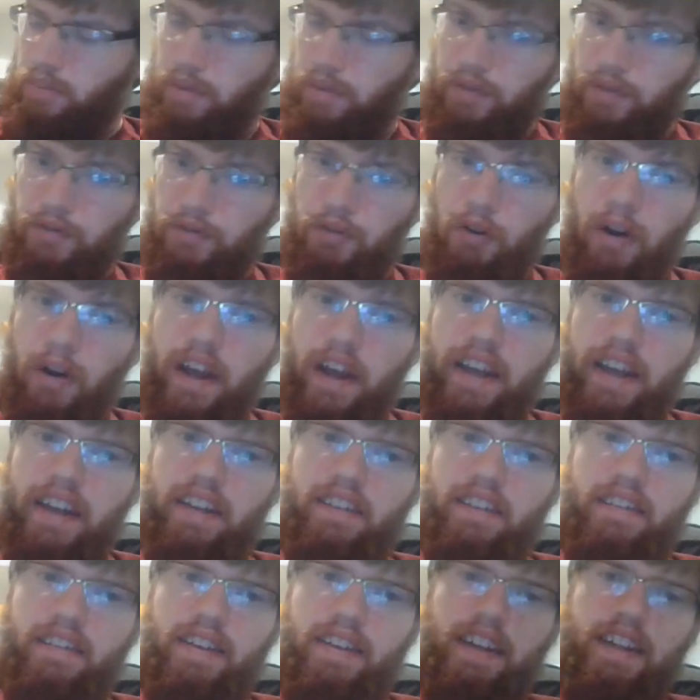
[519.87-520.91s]
Before I
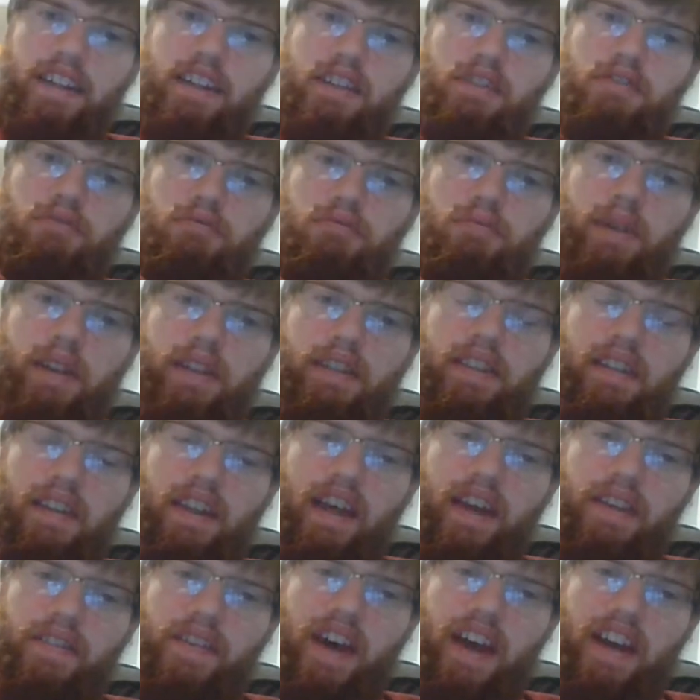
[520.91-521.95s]
continue with the
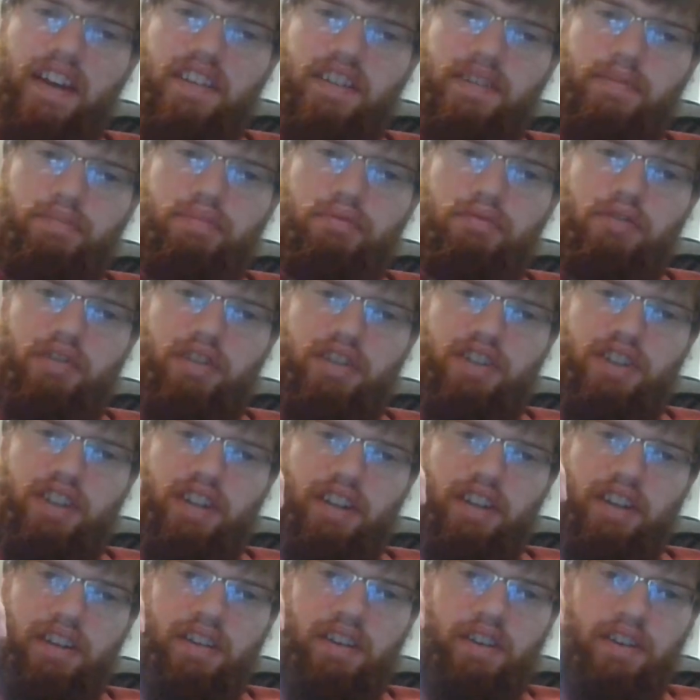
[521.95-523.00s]
live action
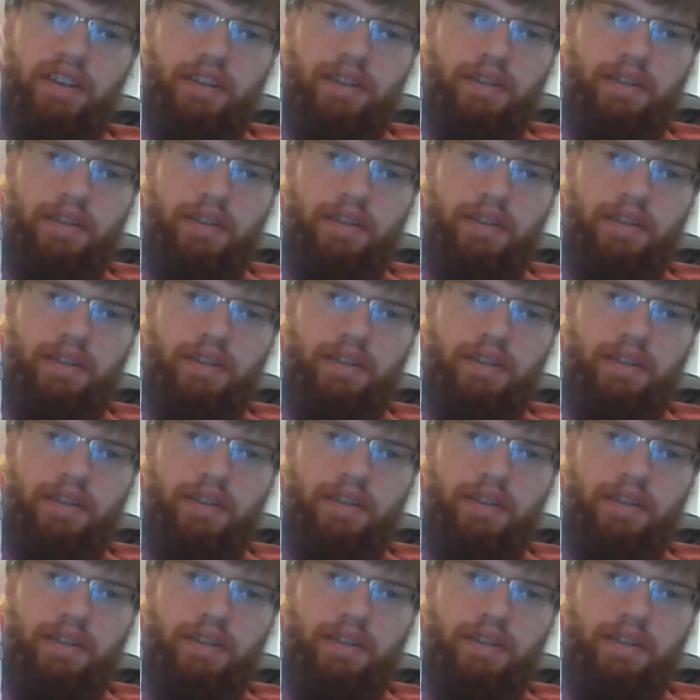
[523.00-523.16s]
portion,